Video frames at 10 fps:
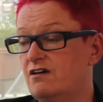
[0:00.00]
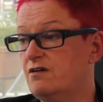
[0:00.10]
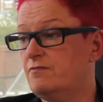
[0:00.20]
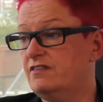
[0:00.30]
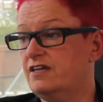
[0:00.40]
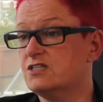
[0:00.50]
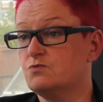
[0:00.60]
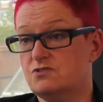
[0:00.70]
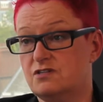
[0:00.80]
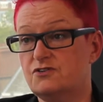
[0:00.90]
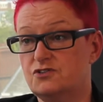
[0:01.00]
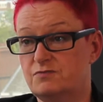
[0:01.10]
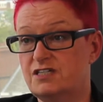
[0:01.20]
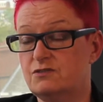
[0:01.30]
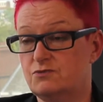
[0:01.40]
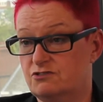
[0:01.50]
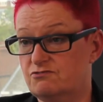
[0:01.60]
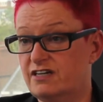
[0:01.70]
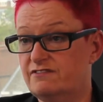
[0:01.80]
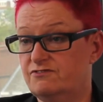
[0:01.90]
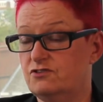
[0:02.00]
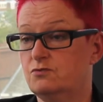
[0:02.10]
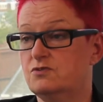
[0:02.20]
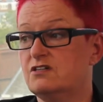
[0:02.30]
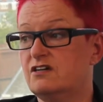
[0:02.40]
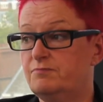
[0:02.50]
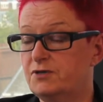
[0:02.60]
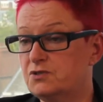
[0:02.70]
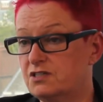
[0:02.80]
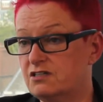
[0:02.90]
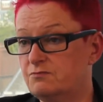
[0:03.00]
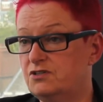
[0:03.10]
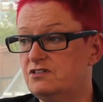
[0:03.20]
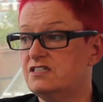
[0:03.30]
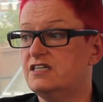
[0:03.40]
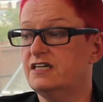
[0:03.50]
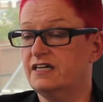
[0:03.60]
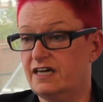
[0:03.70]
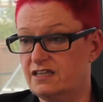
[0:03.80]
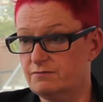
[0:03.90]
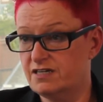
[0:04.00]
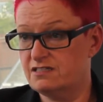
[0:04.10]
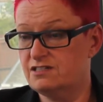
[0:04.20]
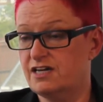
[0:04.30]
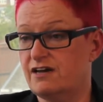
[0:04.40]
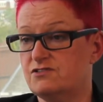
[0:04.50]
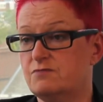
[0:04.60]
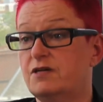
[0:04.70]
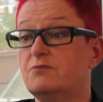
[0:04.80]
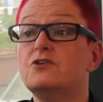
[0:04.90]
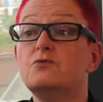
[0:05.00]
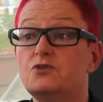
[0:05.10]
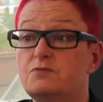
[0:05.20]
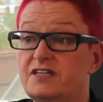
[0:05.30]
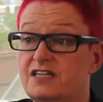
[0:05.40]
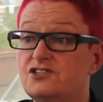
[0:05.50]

And that's what social media was great for, was kind of building a community and getting the message out to people that would be